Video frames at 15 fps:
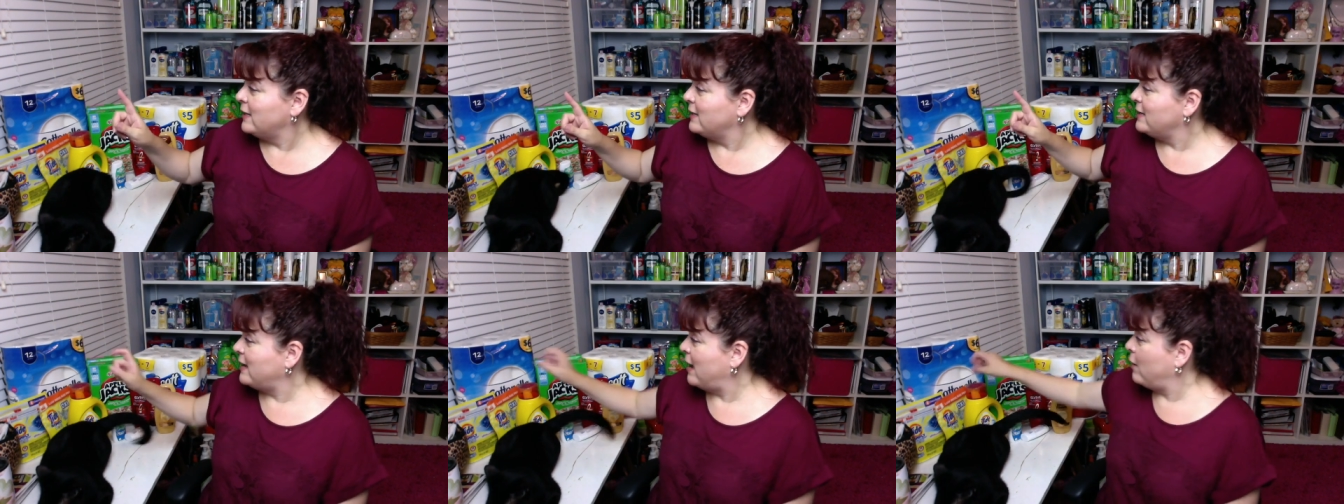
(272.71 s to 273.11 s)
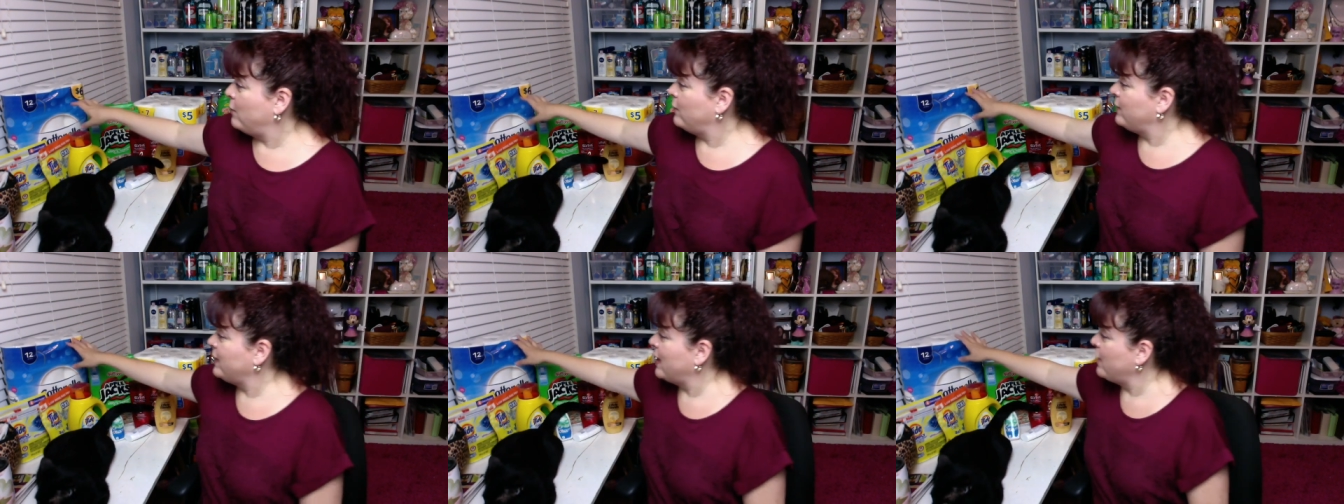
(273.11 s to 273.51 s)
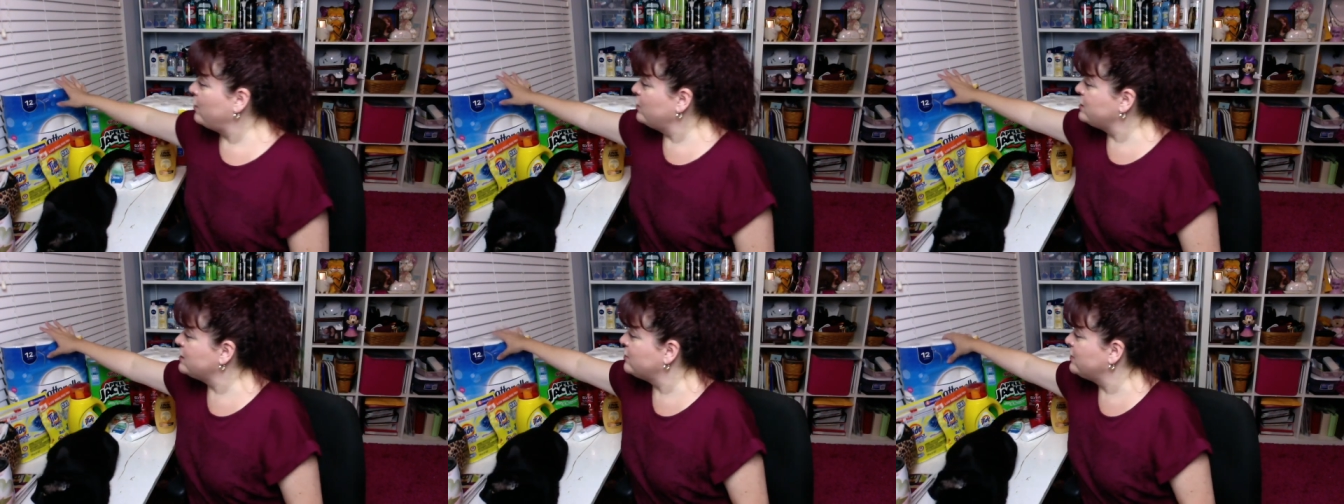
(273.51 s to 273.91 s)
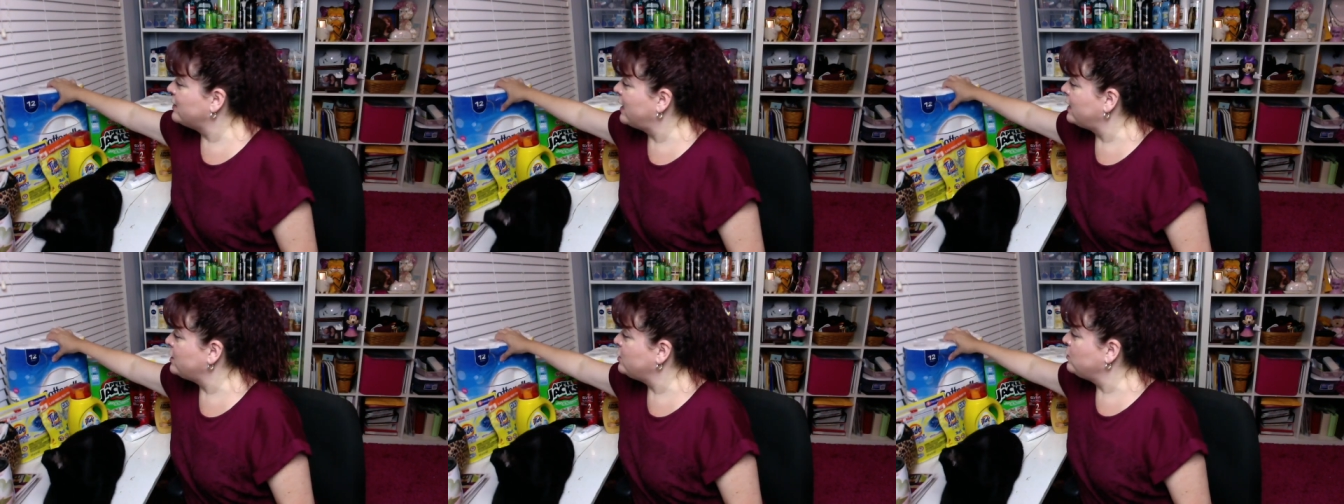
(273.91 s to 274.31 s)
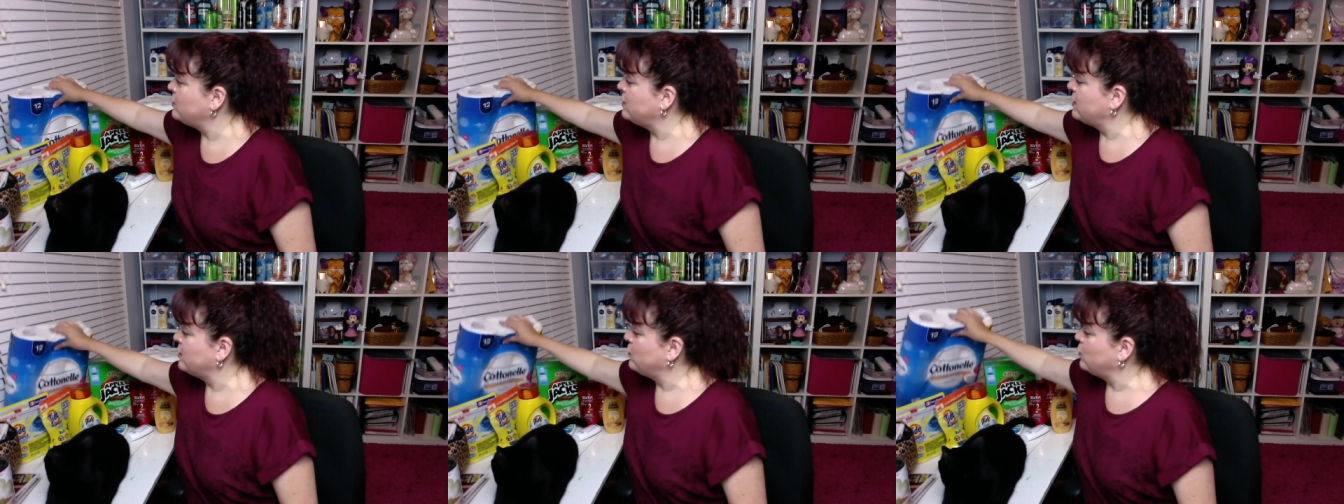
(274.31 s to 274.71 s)
Now the other deal that I knew
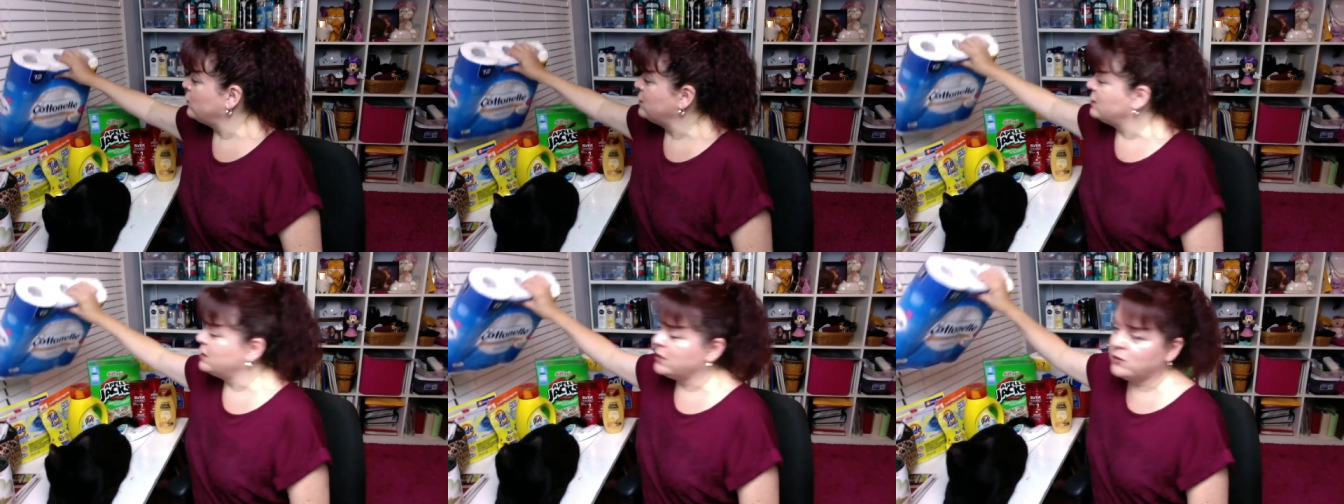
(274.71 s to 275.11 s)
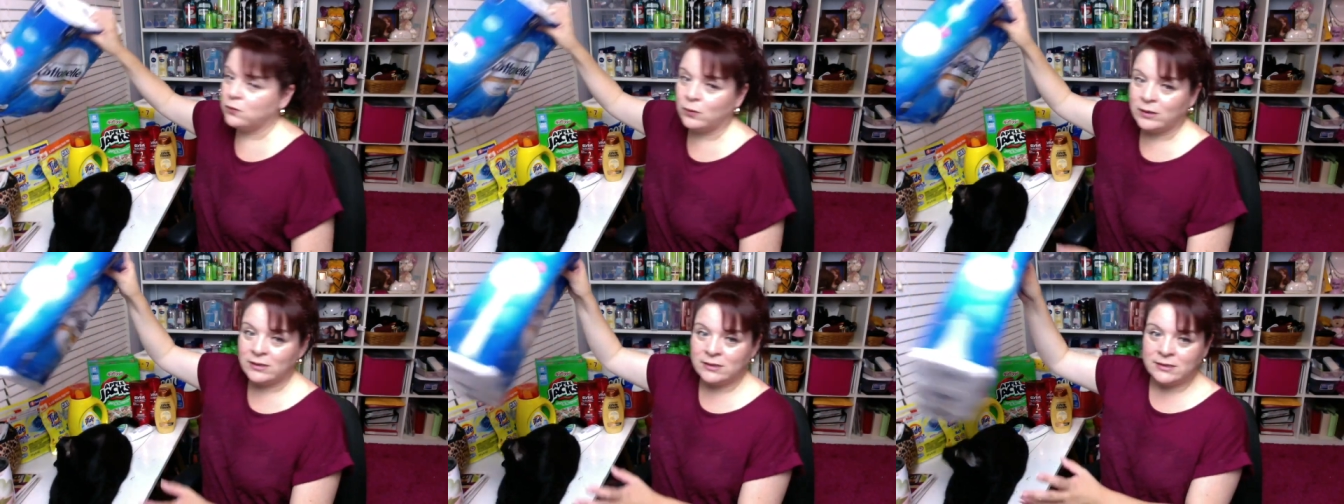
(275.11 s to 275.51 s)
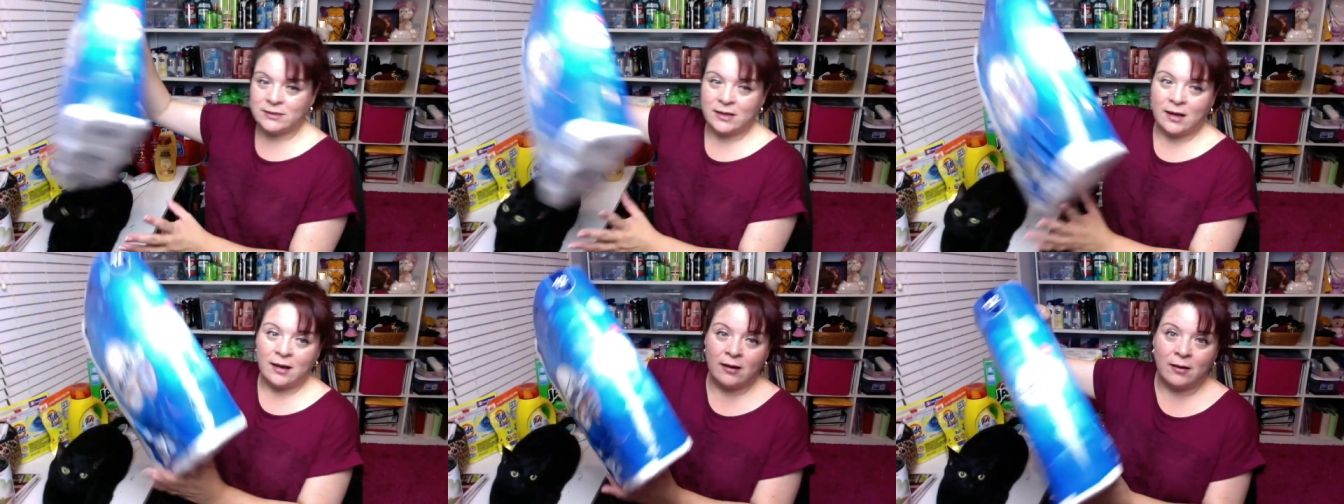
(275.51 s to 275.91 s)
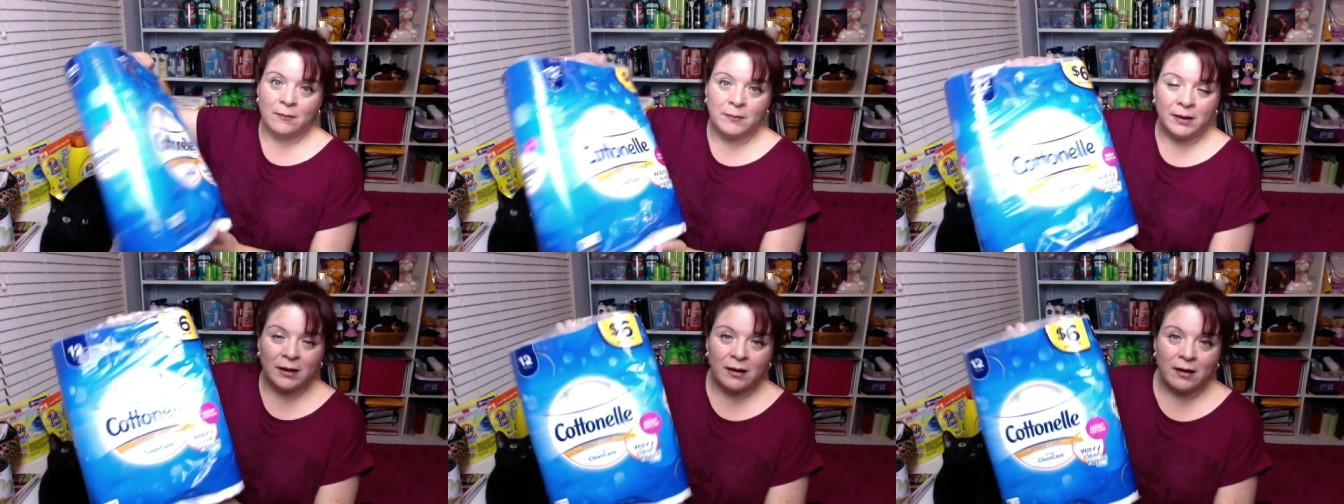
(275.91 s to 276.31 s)
that I wanted was, um,